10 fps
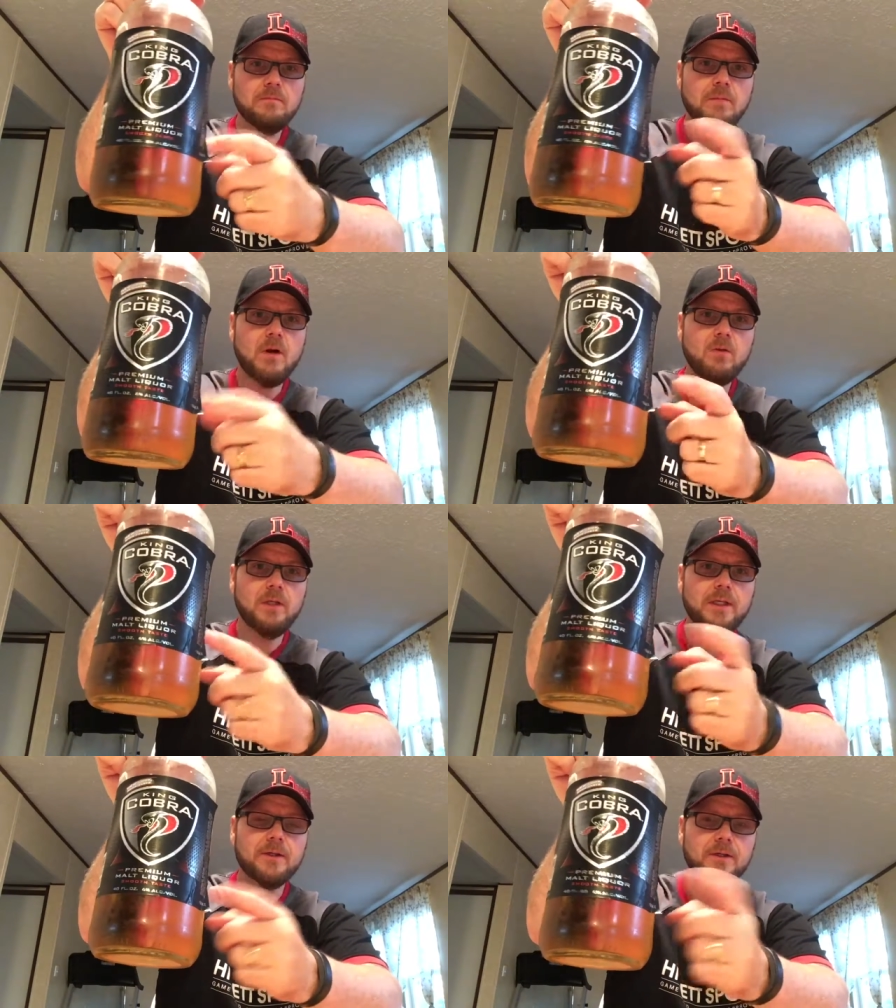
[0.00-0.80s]
Malt
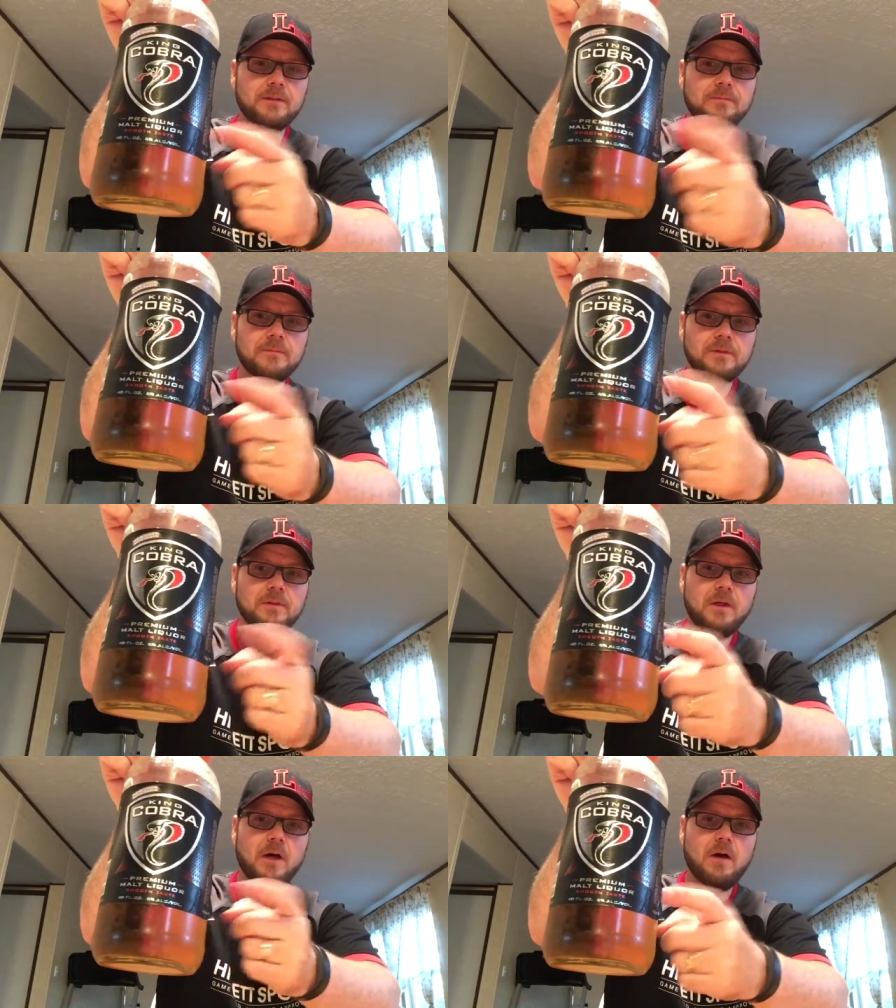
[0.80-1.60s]
liquor.
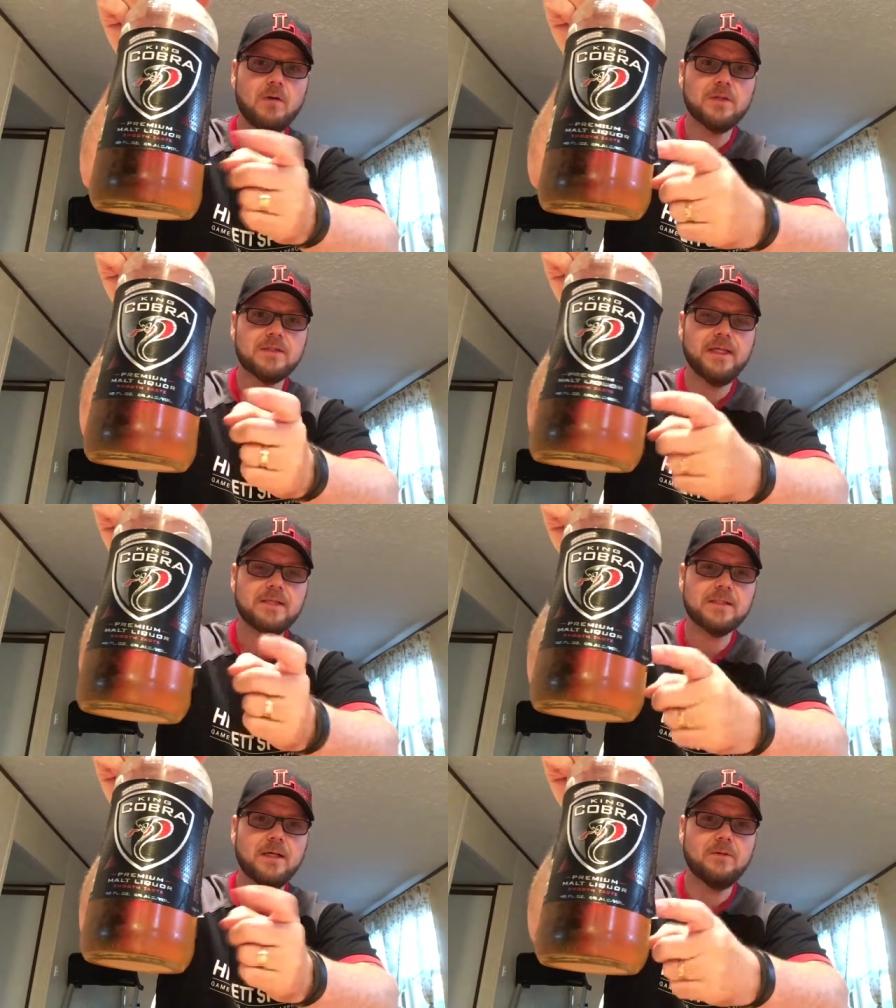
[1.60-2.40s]
Oh, the
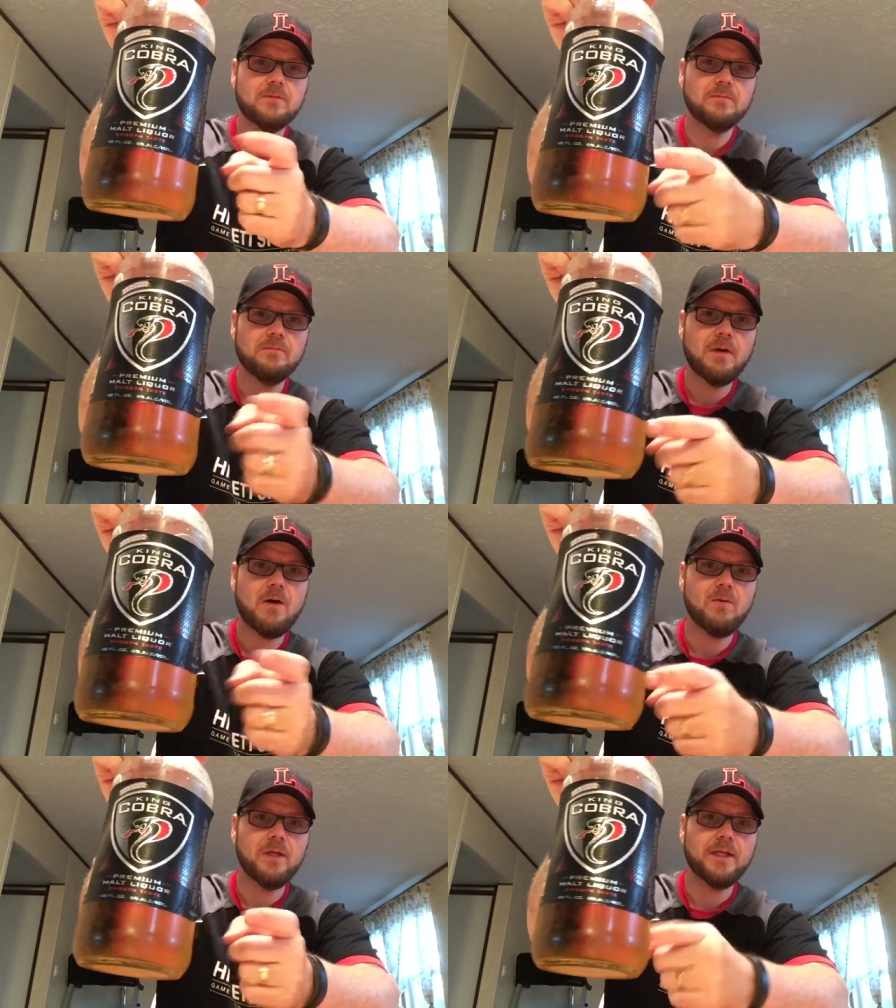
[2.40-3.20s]
ting's gone.
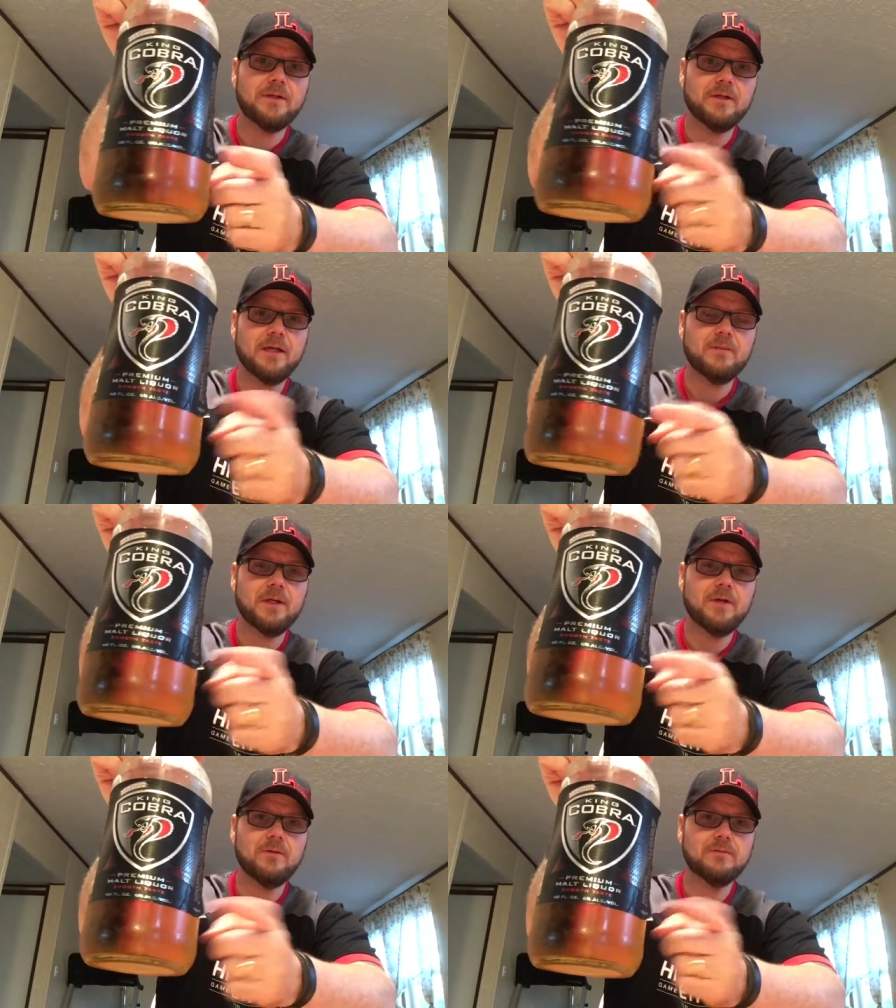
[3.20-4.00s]
Malt liquor. There we
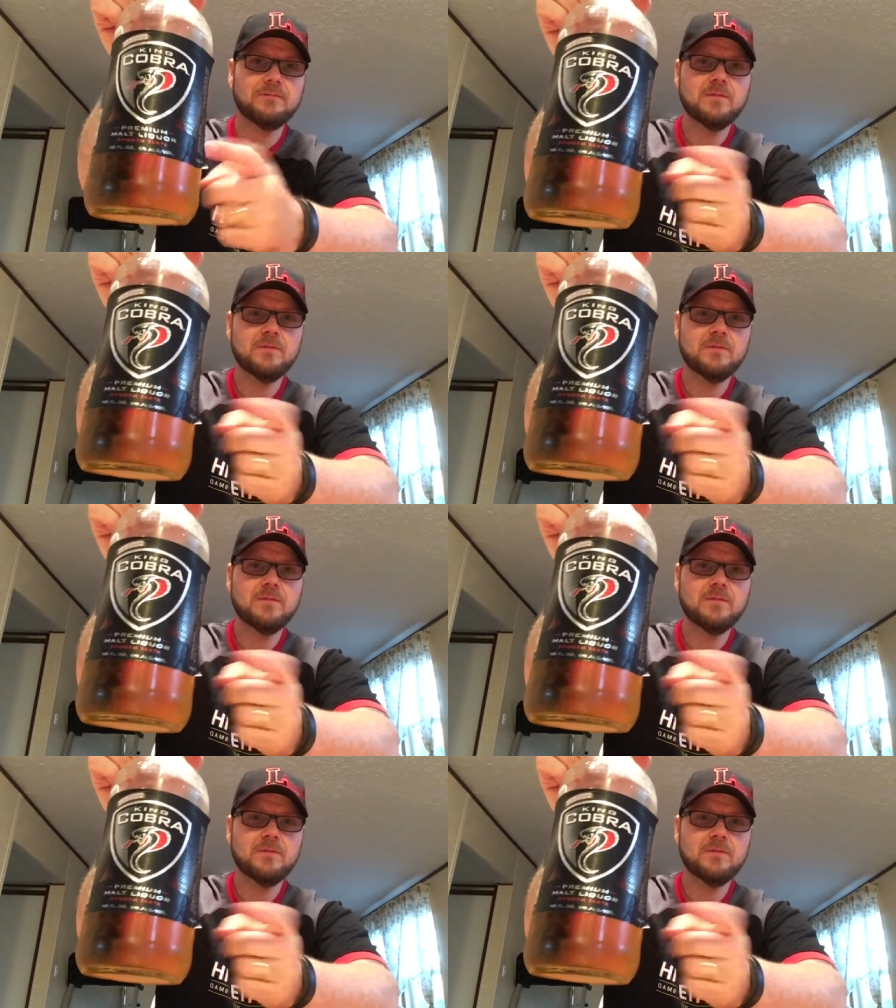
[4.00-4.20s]
go.